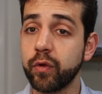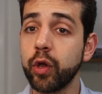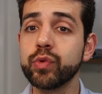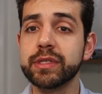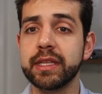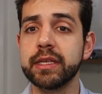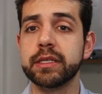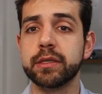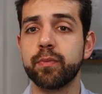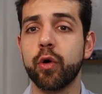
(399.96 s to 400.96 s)
close
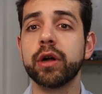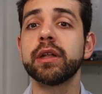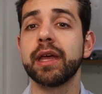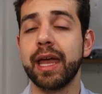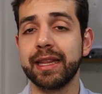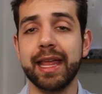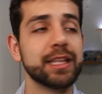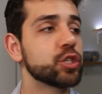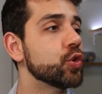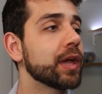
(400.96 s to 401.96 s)
this port, and
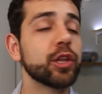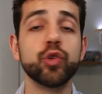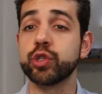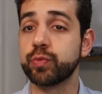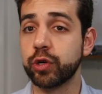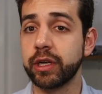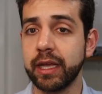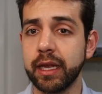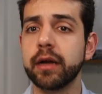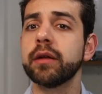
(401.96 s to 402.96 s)
that you can use
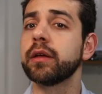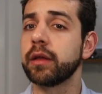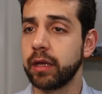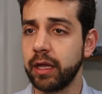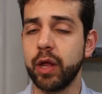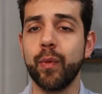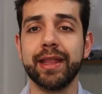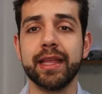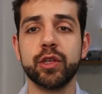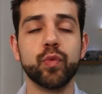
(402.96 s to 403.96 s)
Portainer in the
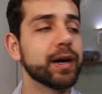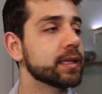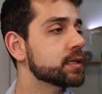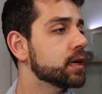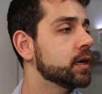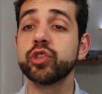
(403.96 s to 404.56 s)
way that you want.